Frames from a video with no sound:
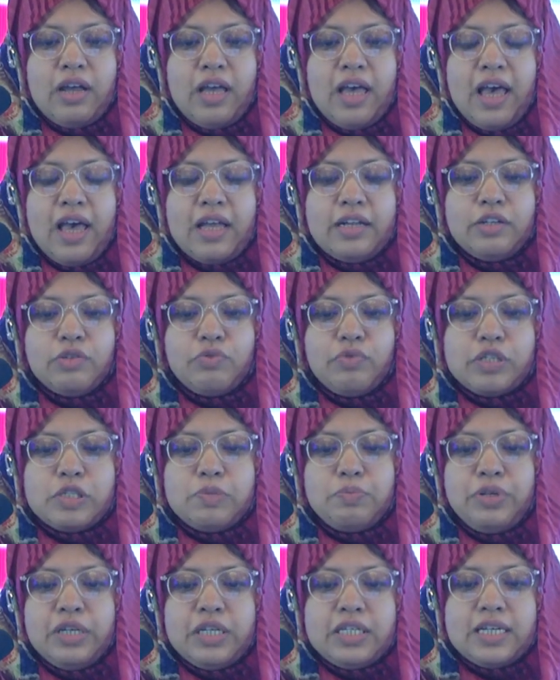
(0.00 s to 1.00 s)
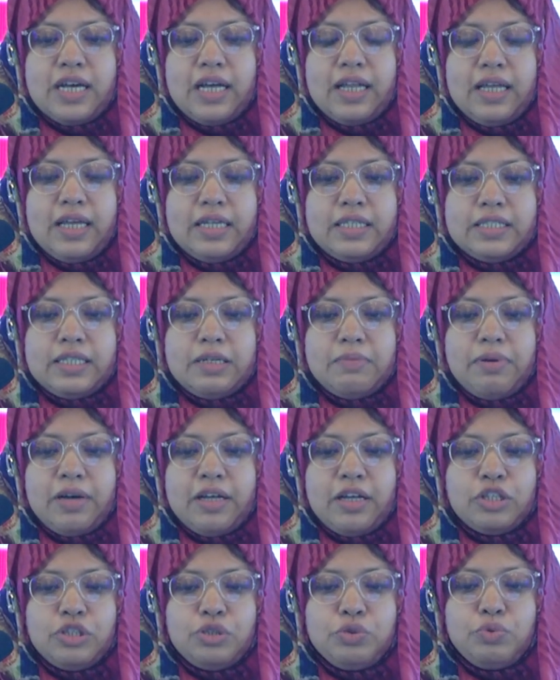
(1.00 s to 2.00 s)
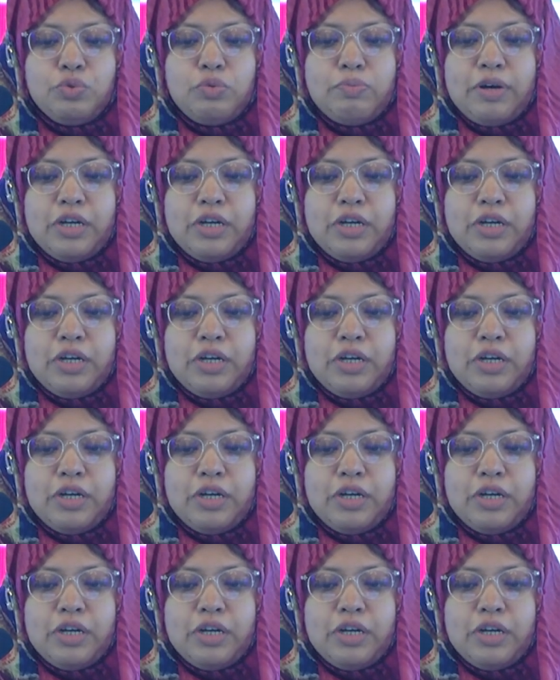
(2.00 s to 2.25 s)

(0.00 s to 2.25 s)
and it was pre-dilated by a 2